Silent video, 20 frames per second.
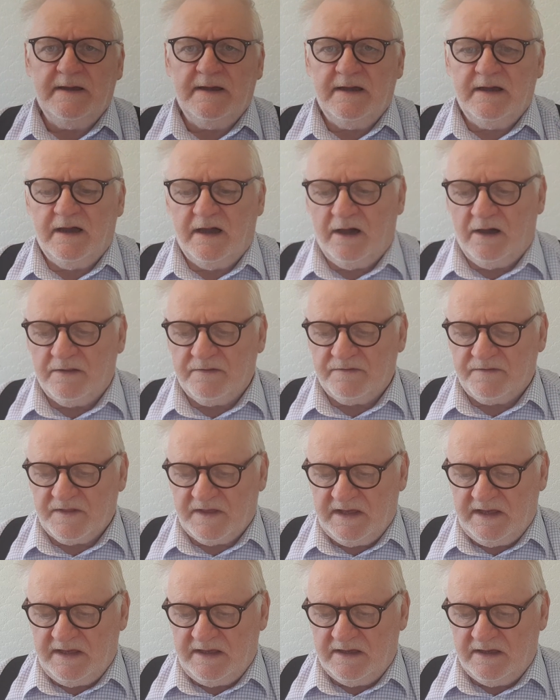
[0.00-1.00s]

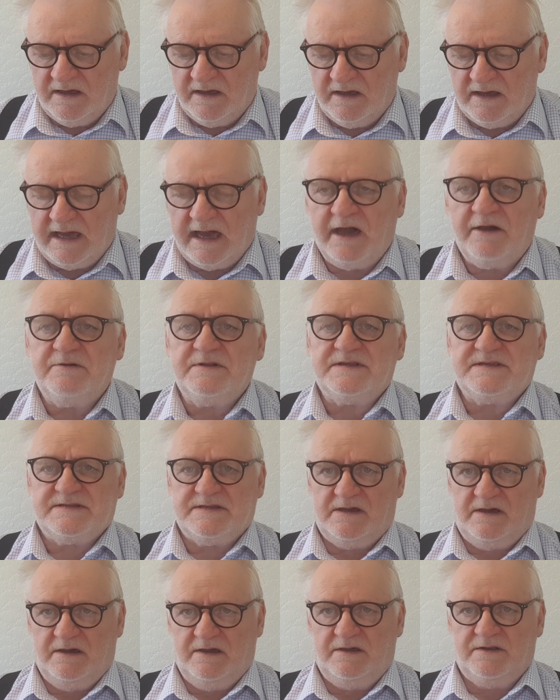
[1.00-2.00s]

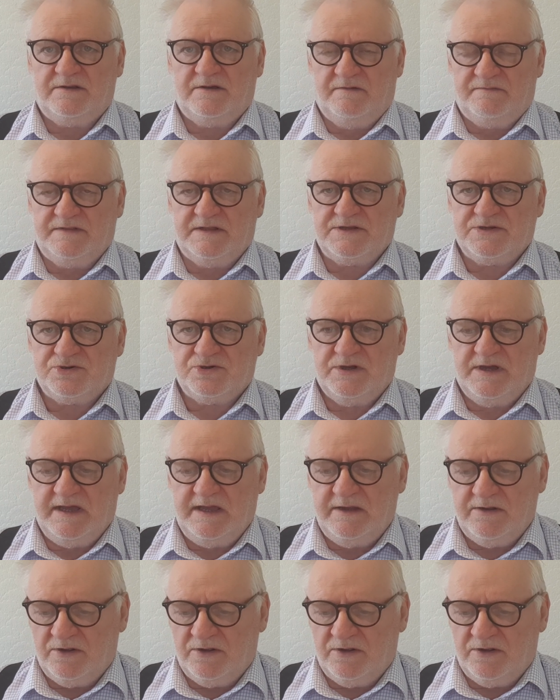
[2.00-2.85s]
outside of the tree,